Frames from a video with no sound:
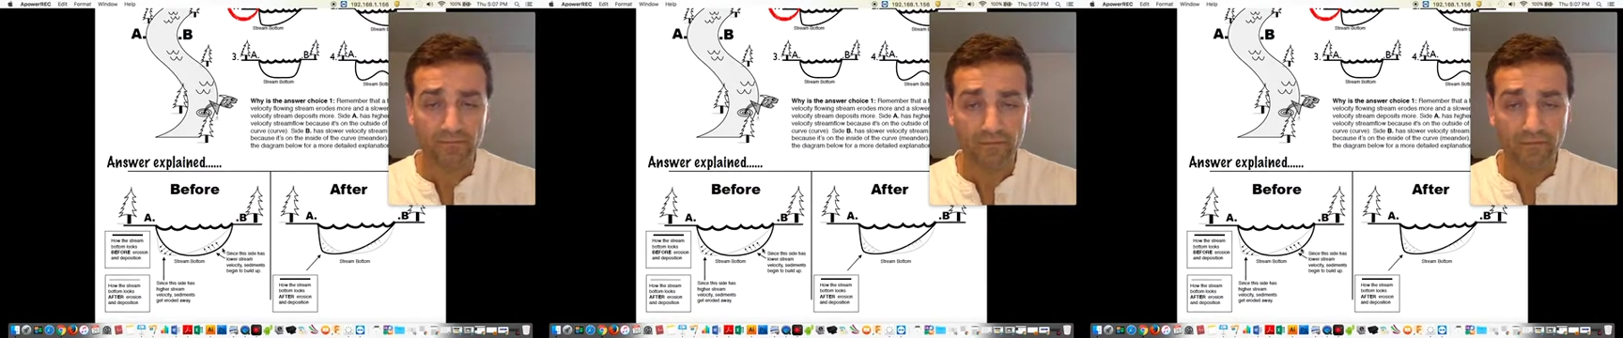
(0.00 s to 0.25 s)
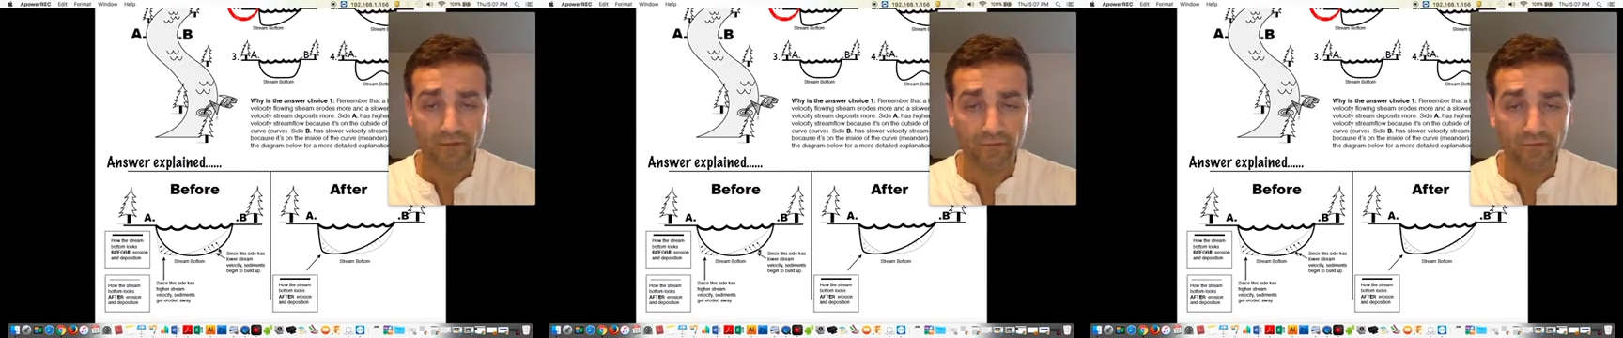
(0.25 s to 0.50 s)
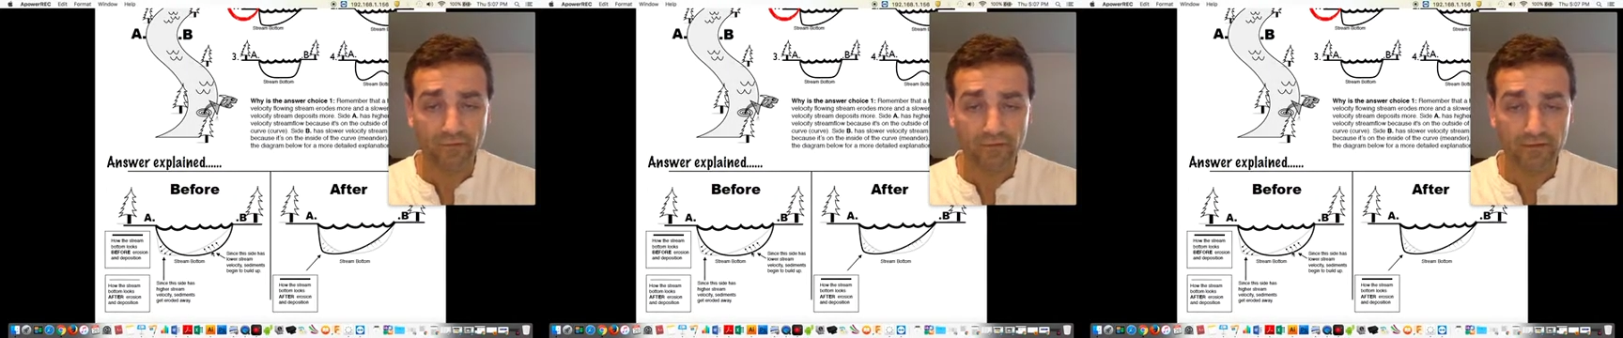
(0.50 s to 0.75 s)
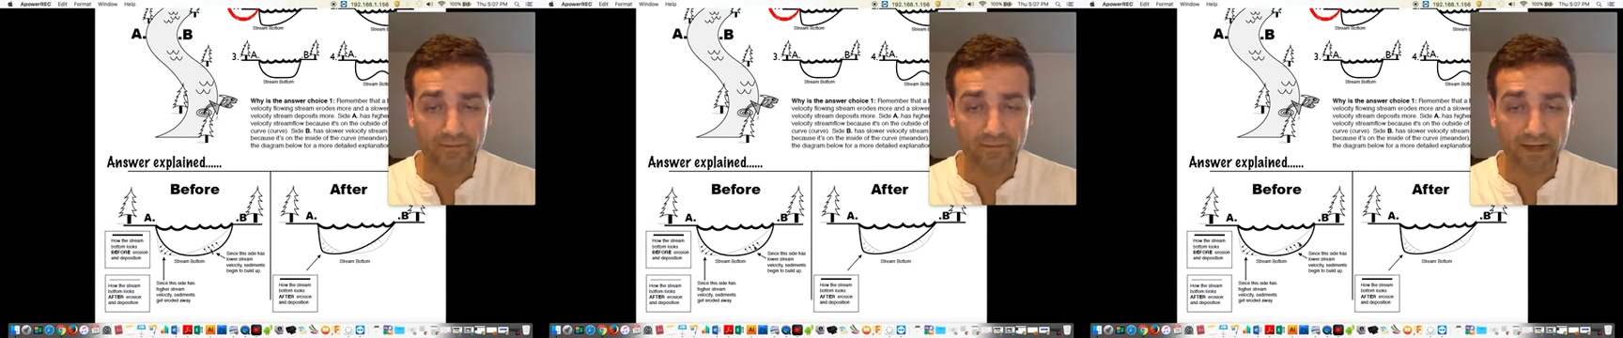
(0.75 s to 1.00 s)
Therefore, the
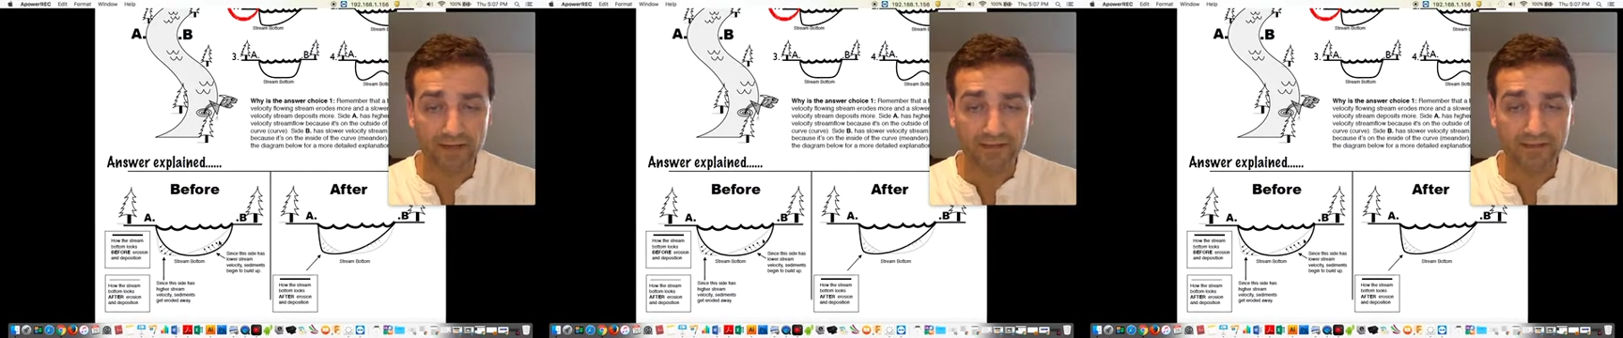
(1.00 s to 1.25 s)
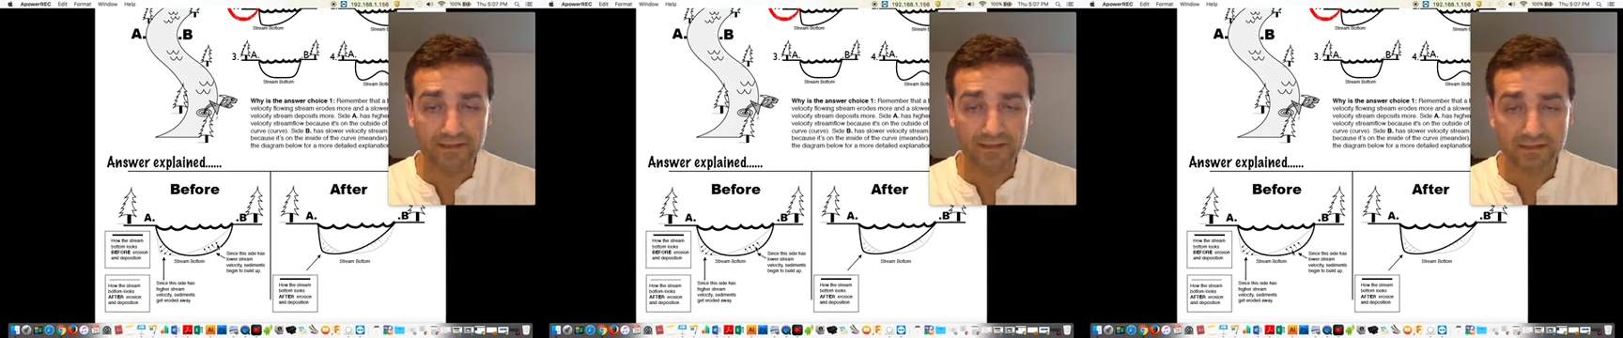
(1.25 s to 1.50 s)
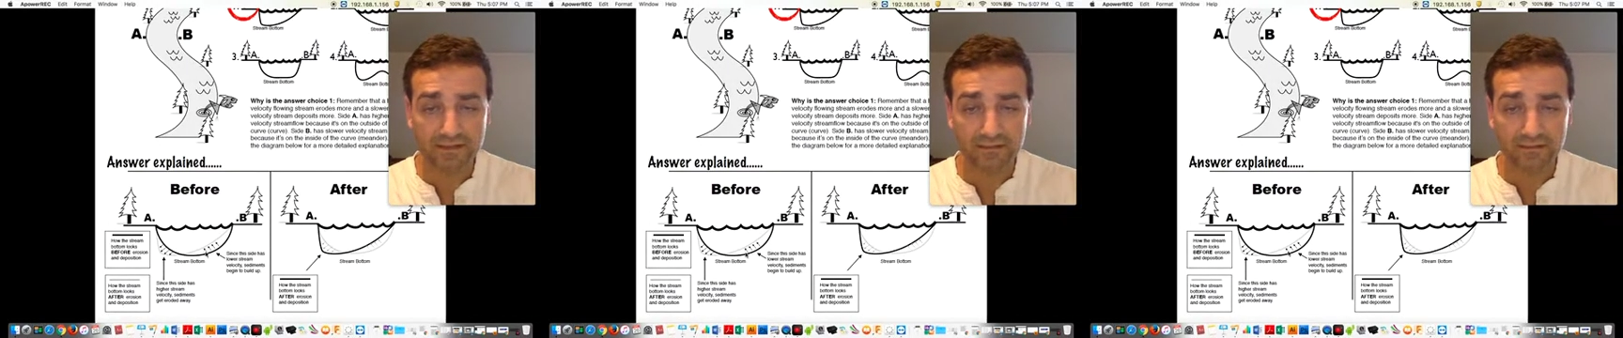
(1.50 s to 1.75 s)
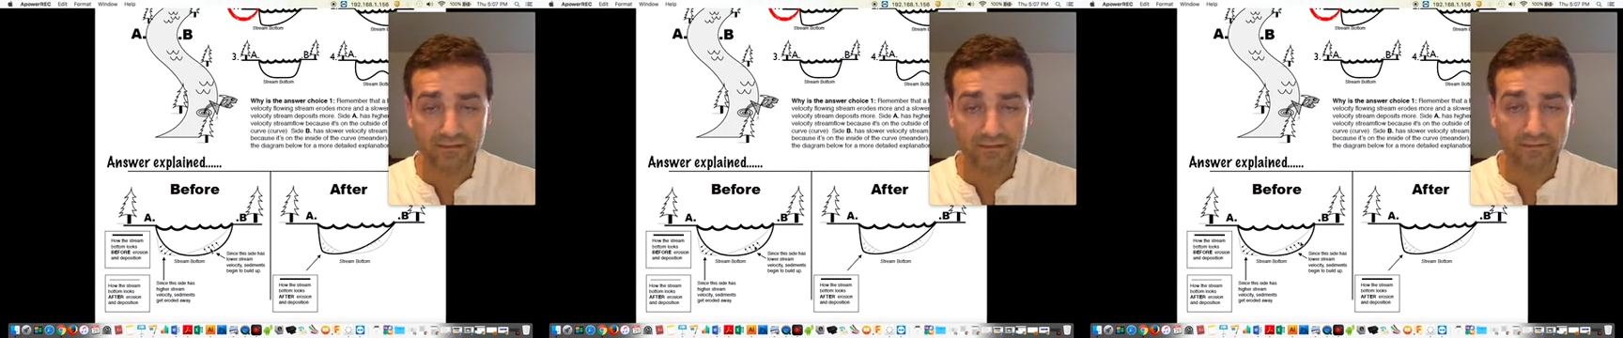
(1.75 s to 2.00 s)
deposits,
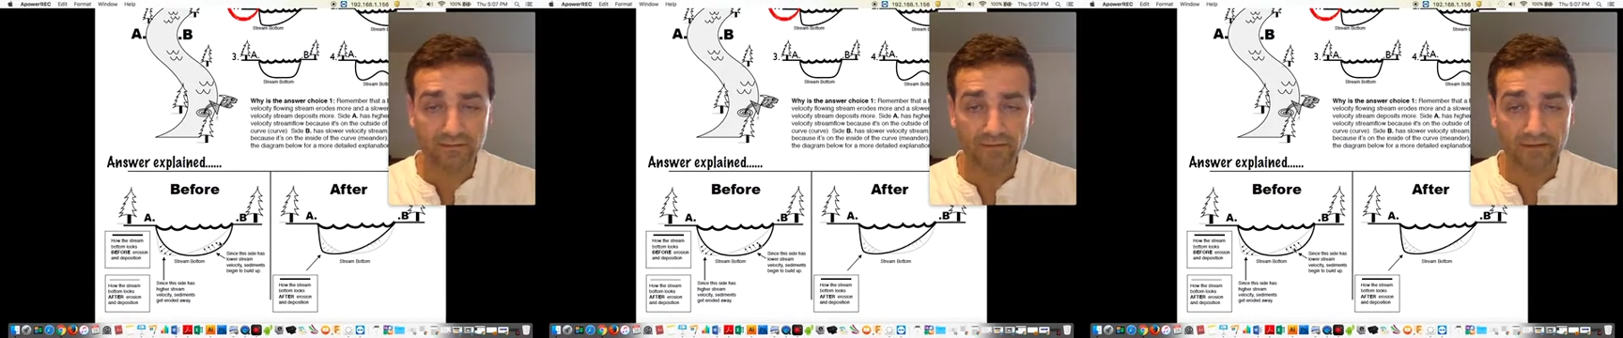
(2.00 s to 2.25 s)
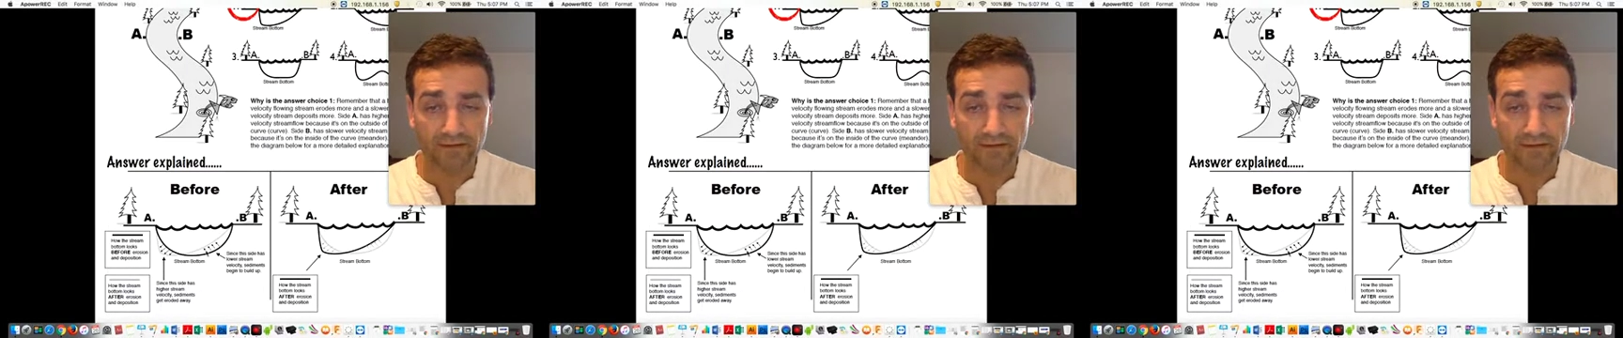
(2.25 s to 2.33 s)
right,